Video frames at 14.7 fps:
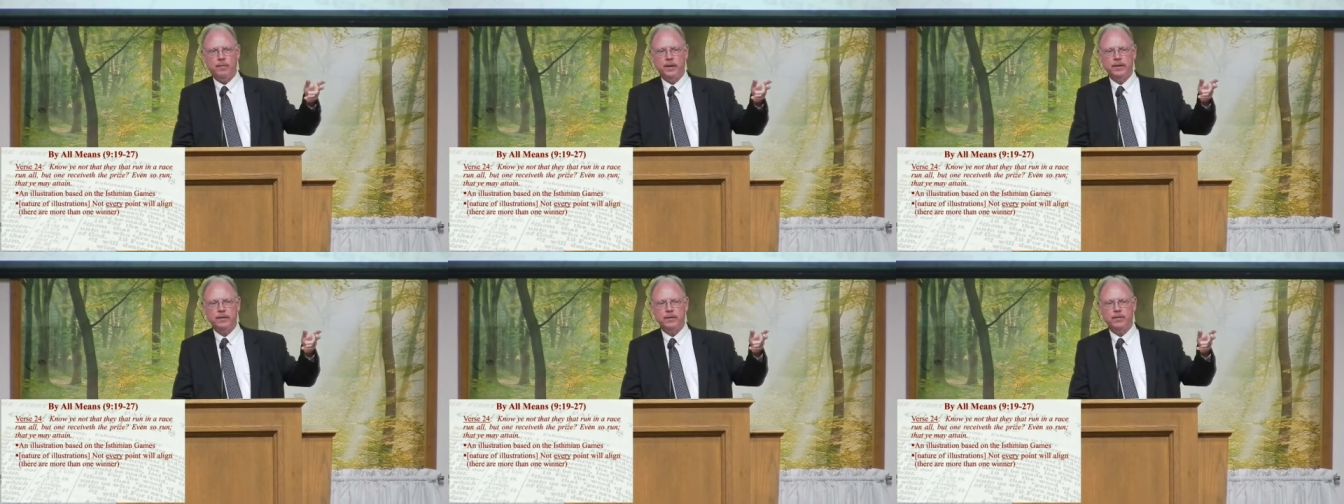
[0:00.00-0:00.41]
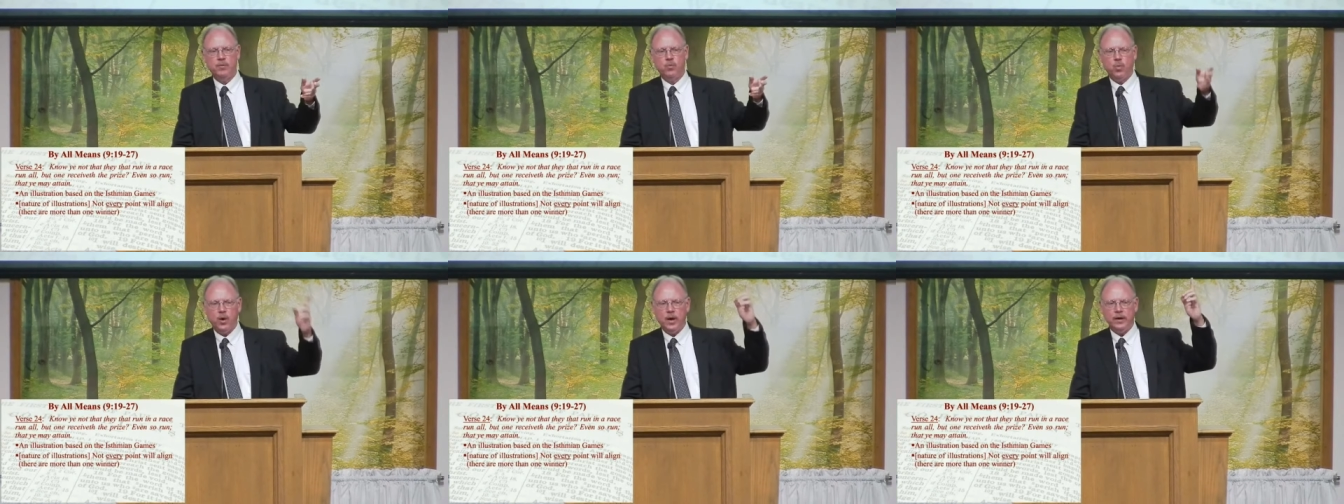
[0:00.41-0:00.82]
but
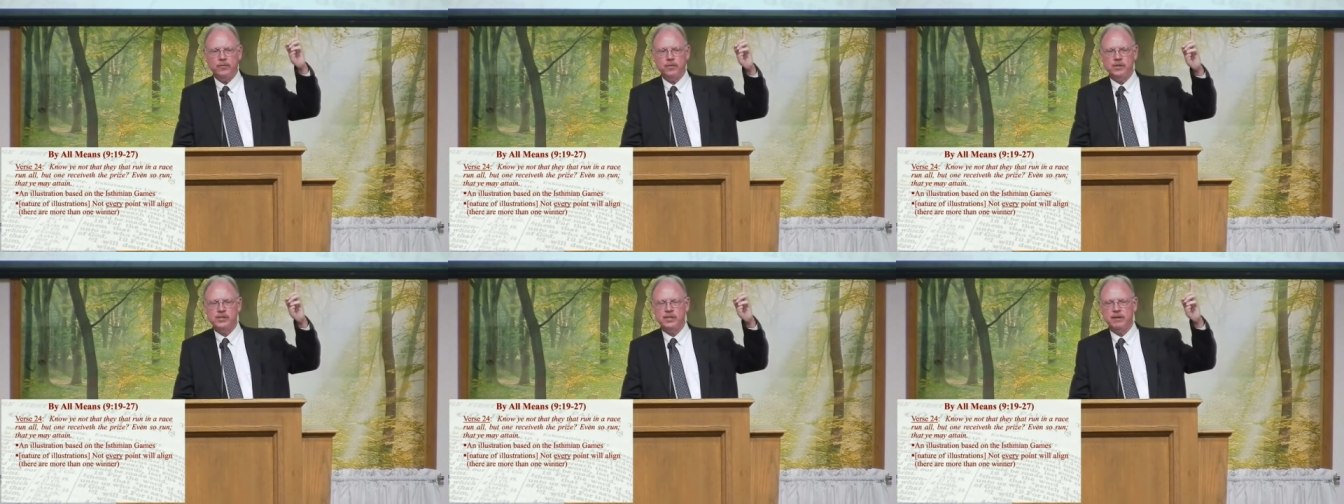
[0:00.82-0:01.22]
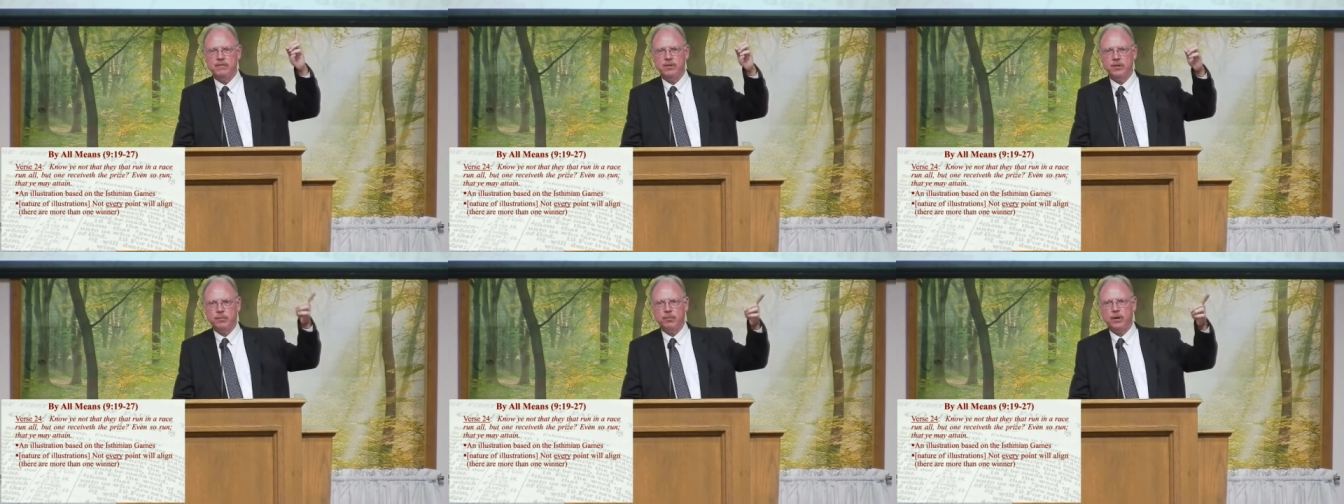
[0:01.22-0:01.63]
one
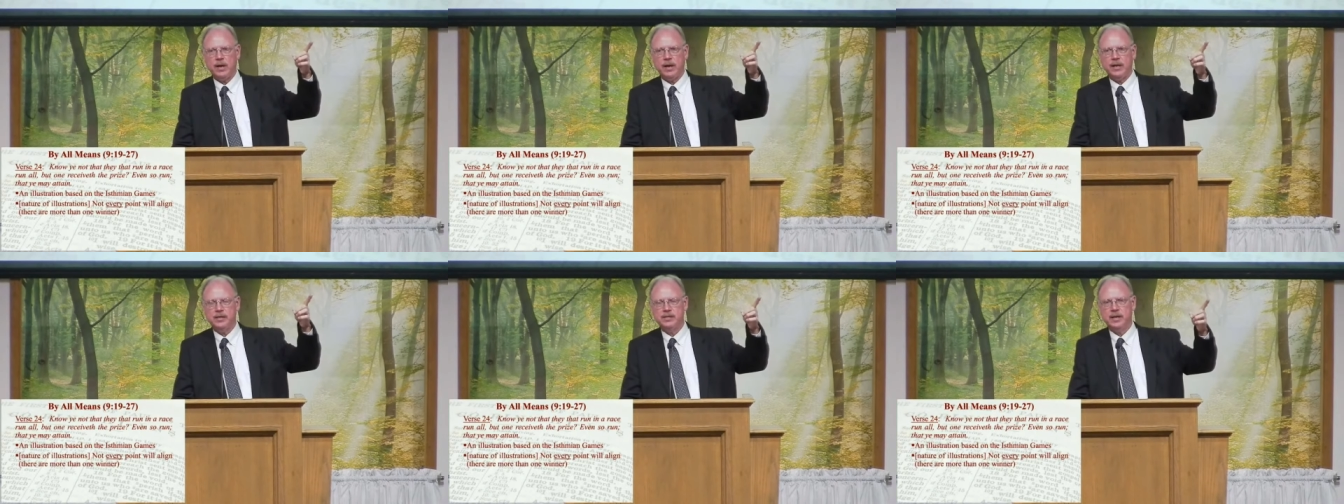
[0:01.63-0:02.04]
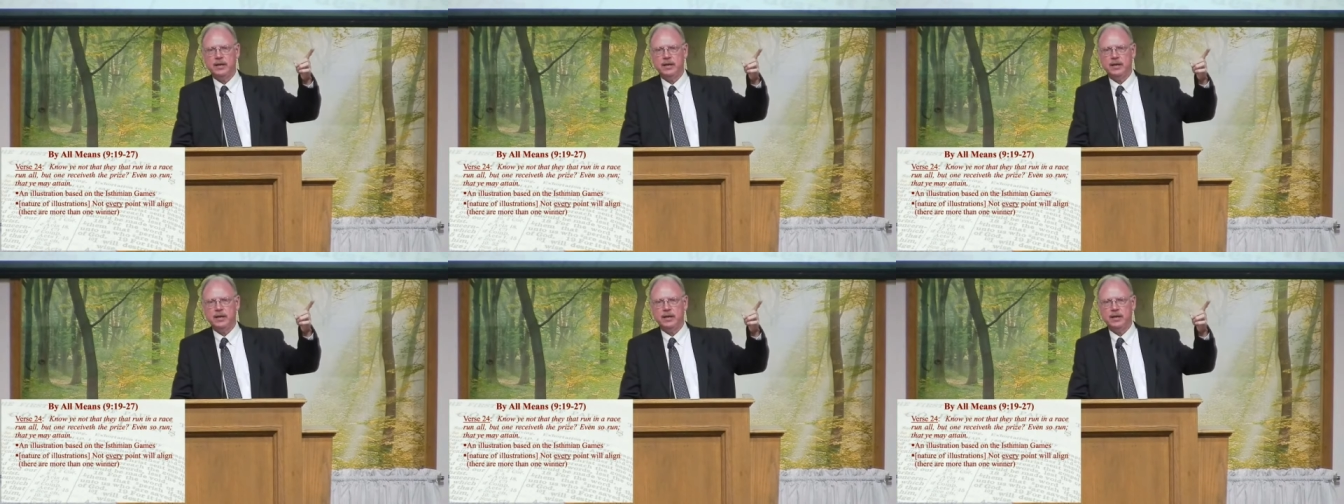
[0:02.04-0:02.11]
receiveth the prize.